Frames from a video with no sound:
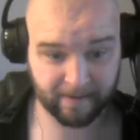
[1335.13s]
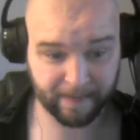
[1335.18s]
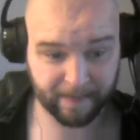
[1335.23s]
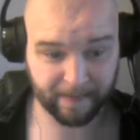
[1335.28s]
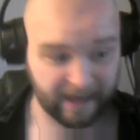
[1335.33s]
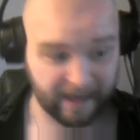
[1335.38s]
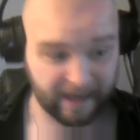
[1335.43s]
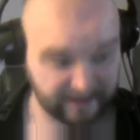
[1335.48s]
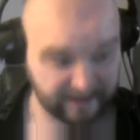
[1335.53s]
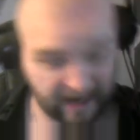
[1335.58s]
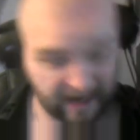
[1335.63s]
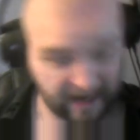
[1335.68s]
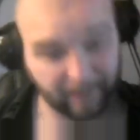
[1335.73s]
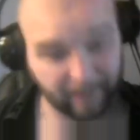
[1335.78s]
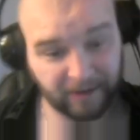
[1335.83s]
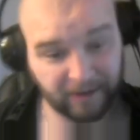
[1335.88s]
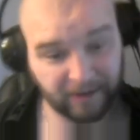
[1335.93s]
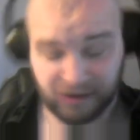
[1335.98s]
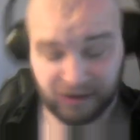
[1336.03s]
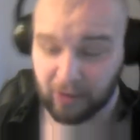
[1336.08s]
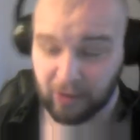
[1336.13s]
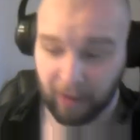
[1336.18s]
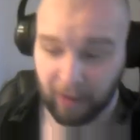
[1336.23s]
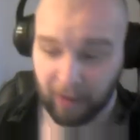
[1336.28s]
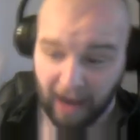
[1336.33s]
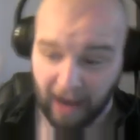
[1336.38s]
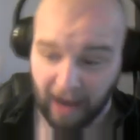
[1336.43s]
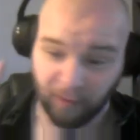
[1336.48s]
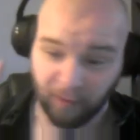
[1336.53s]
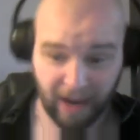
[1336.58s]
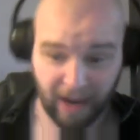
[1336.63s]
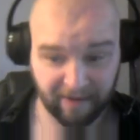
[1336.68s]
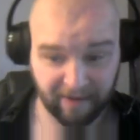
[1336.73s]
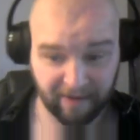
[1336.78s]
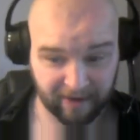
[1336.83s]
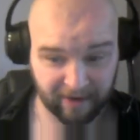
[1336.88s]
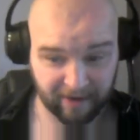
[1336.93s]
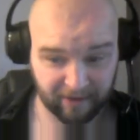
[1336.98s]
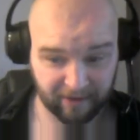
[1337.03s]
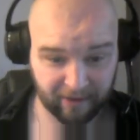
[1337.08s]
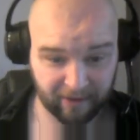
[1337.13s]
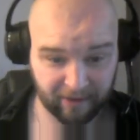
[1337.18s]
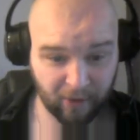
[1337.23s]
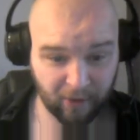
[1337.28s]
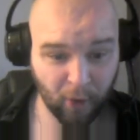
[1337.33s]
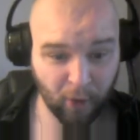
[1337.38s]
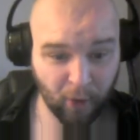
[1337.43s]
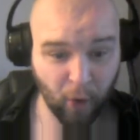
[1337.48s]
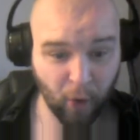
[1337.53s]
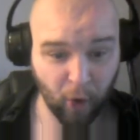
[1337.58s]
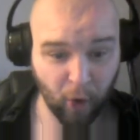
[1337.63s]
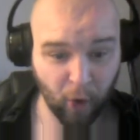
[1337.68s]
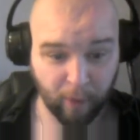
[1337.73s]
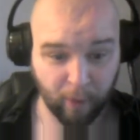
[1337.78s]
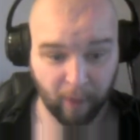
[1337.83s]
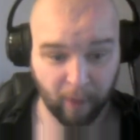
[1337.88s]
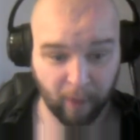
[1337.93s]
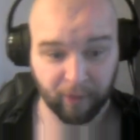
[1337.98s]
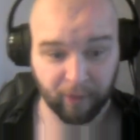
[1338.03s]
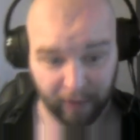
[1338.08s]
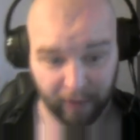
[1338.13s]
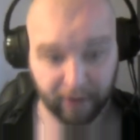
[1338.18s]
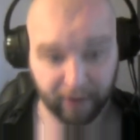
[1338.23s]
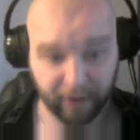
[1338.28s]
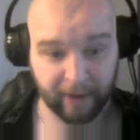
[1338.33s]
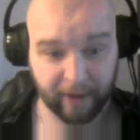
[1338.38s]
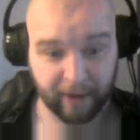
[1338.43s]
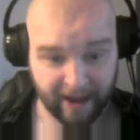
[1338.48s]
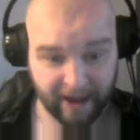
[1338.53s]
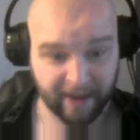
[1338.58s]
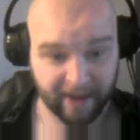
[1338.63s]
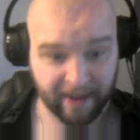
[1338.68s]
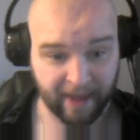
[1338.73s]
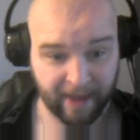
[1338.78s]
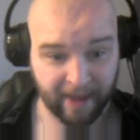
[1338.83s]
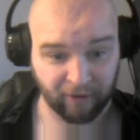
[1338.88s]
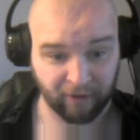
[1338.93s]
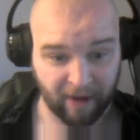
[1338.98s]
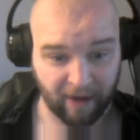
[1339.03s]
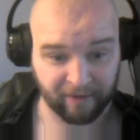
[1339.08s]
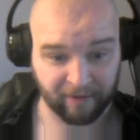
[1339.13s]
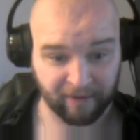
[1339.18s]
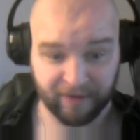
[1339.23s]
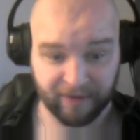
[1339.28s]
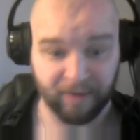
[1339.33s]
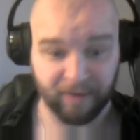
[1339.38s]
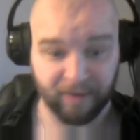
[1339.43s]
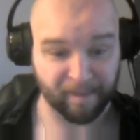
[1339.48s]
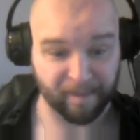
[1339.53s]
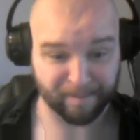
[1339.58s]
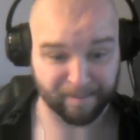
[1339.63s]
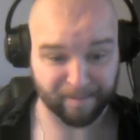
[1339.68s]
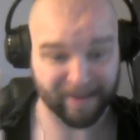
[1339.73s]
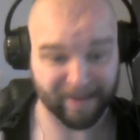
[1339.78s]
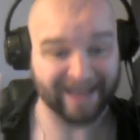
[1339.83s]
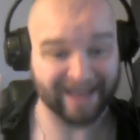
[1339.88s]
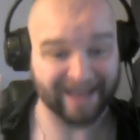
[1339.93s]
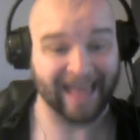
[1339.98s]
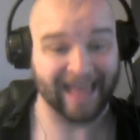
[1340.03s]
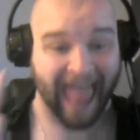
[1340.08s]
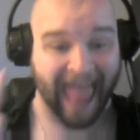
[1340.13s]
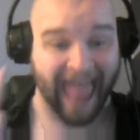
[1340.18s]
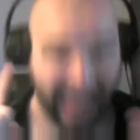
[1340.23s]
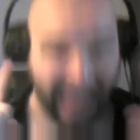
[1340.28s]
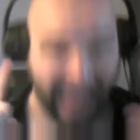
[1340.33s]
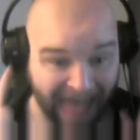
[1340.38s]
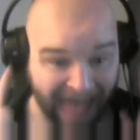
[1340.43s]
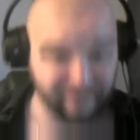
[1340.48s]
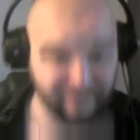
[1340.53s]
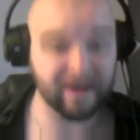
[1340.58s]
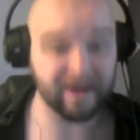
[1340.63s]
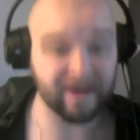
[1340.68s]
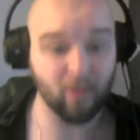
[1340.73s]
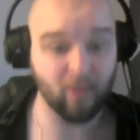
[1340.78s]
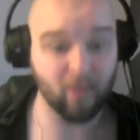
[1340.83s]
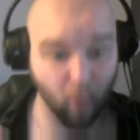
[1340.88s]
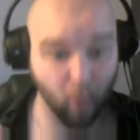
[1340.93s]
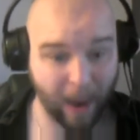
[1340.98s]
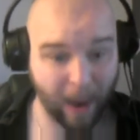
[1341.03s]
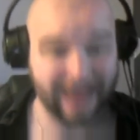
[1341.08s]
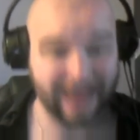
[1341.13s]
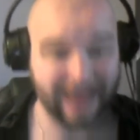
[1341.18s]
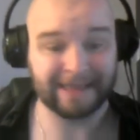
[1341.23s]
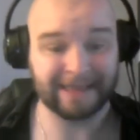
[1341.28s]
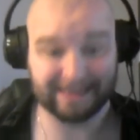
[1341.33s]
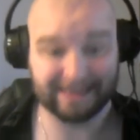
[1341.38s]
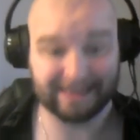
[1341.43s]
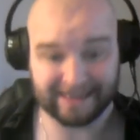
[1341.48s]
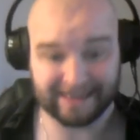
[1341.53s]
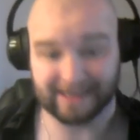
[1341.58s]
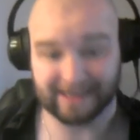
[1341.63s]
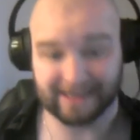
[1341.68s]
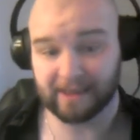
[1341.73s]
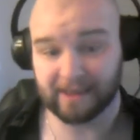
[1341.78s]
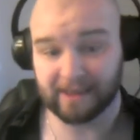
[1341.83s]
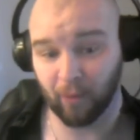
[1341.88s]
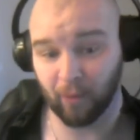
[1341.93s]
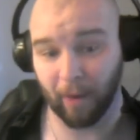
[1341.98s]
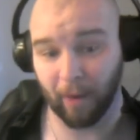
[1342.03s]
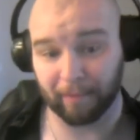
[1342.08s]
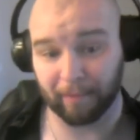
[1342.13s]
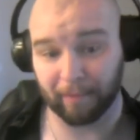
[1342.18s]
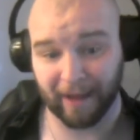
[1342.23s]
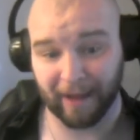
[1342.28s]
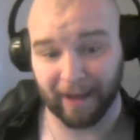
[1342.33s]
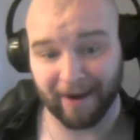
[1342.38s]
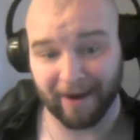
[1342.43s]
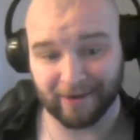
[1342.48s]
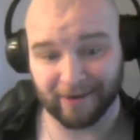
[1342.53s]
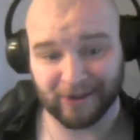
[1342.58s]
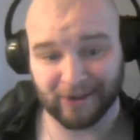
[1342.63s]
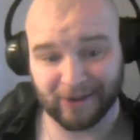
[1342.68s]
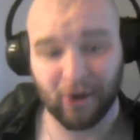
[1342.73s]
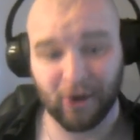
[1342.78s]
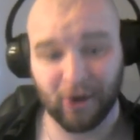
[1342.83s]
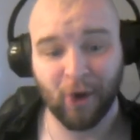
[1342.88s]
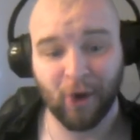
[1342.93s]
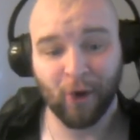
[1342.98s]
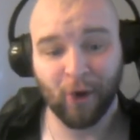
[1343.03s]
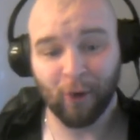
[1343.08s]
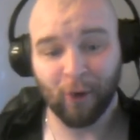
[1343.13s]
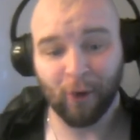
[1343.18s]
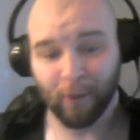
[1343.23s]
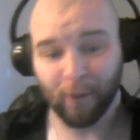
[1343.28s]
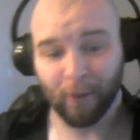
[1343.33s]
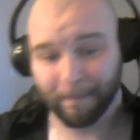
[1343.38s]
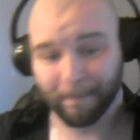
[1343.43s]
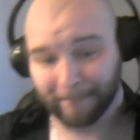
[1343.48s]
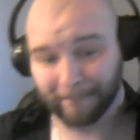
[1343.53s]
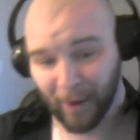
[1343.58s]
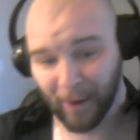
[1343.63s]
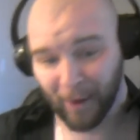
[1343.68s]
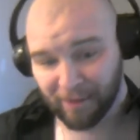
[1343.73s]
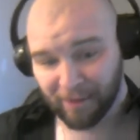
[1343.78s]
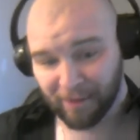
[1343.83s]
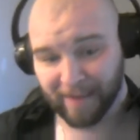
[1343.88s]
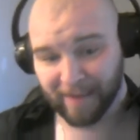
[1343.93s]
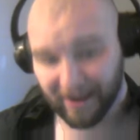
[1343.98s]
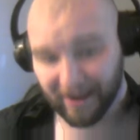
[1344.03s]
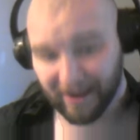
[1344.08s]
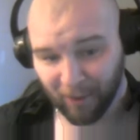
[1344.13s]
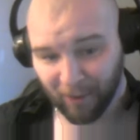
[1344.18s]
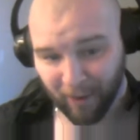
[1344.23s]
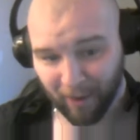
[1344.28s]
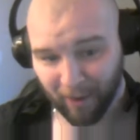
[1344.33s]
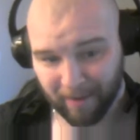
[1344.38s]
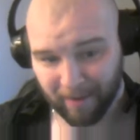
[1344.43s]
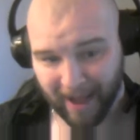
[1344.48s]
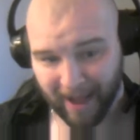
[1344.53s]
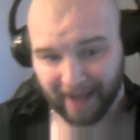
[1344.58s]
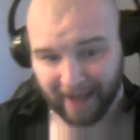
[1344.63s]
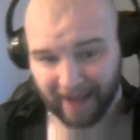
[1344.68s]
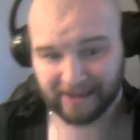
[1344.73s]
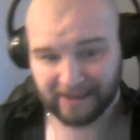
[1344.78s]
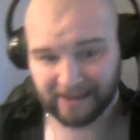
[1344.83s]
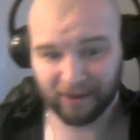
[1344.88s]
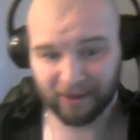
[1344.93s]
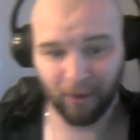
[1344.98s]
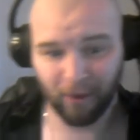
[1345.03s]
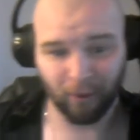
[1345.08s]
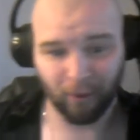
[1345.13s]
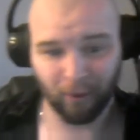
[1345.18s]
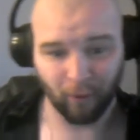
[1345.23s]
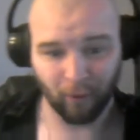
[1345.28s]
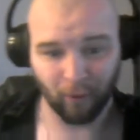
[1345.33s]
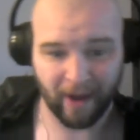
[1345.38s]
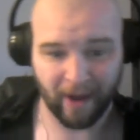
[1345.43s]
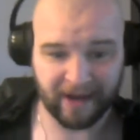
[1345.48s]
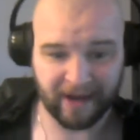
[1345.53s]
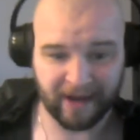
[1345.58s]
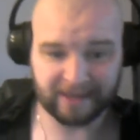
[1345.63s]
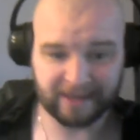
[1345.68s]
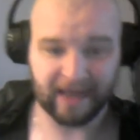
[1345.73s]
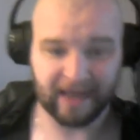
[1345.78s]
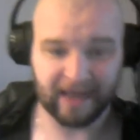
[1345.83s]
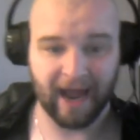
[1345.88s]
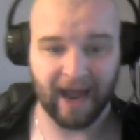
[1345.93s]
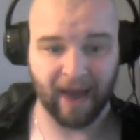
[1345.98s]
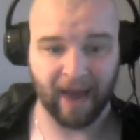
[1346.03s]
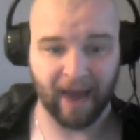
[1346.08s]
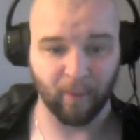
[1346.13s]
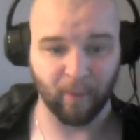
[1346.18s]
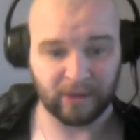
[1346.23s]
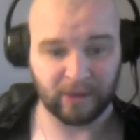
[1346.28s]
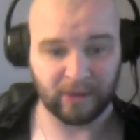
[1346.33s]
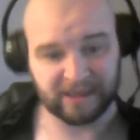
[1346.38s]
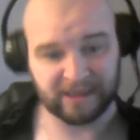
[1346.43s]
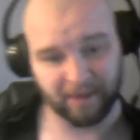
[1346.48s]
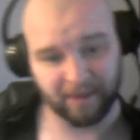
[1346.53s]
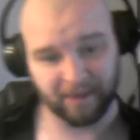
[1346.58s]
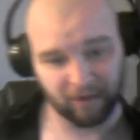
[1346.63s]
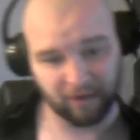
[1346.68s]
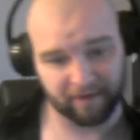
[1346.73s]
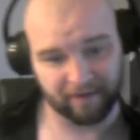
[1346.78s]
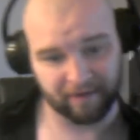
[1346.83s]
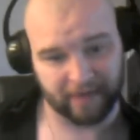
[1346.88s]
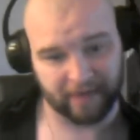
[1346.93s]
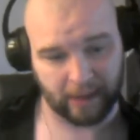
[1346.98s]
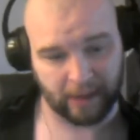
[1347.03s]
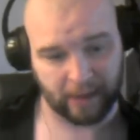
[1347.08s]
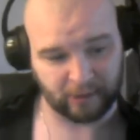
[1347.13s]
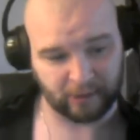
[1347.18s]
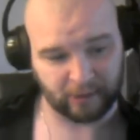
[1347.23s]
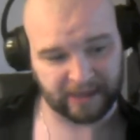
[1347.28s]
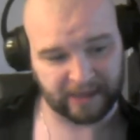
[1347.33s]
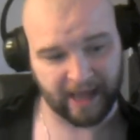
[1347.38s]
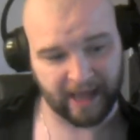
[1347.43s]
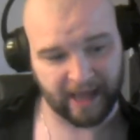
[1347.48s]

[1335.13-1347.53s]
in Time Consumer and Raven who both recreated in that draft. Big heavyweight season 1 players who both made quarterbacks right at a time when several of those